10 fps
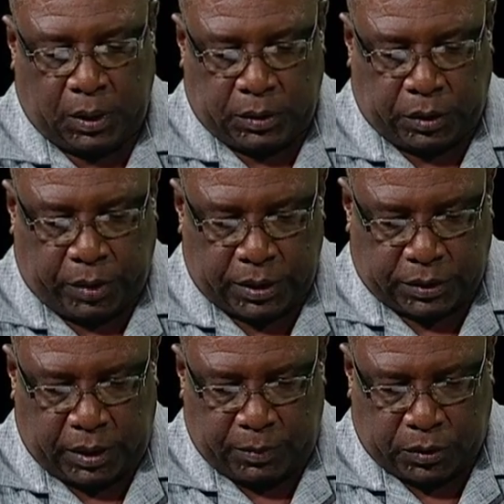The grant
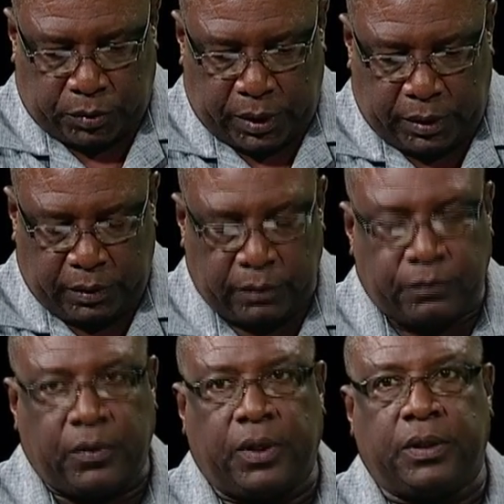scheme is really
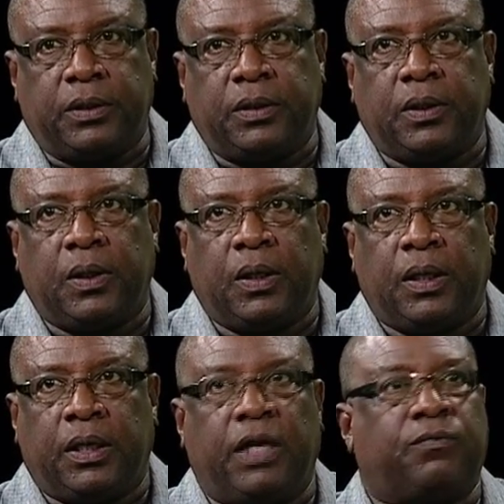for,
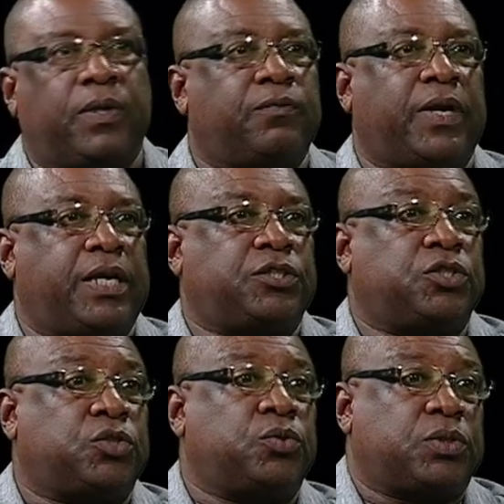if when the financial
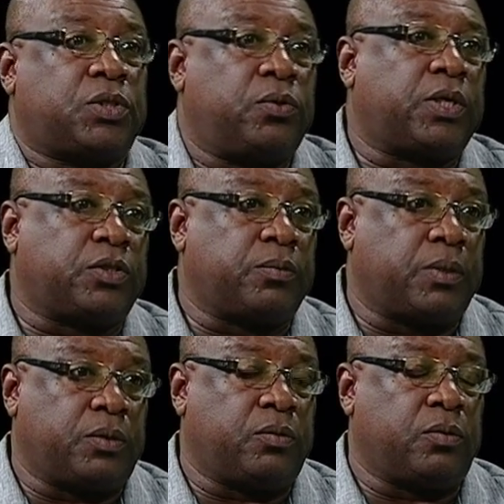institutions look at your
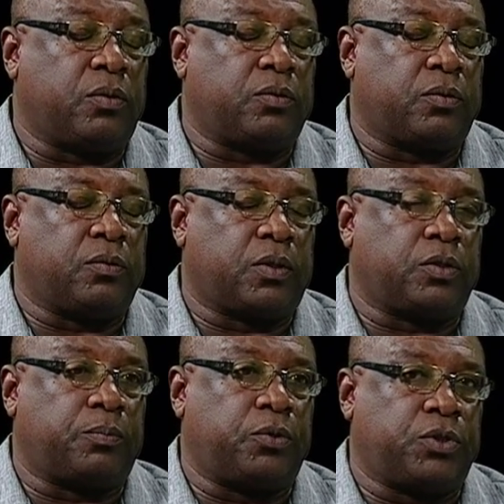
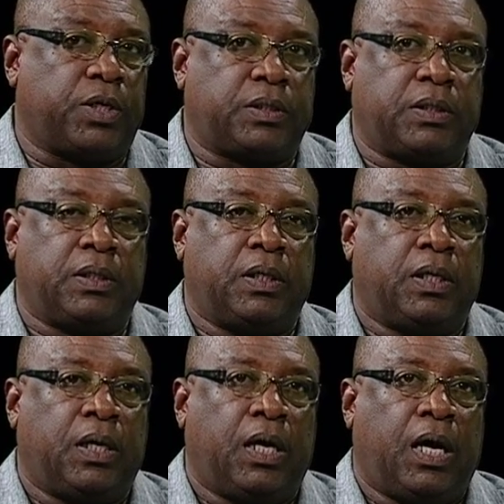project,
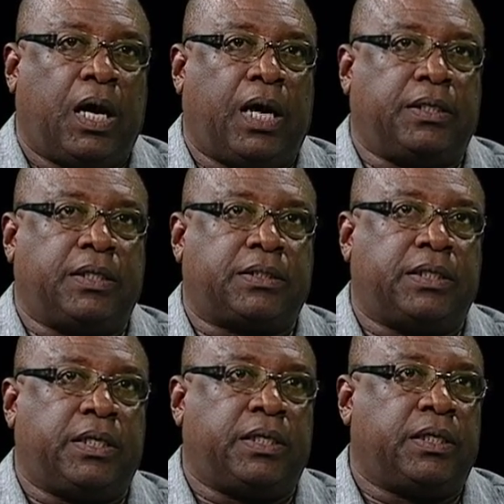and they
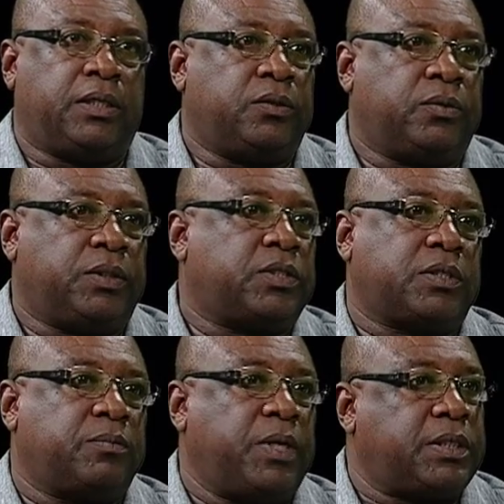say, this
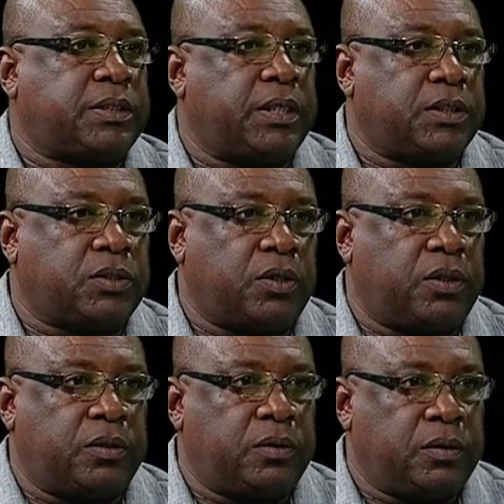doesn't make sense, or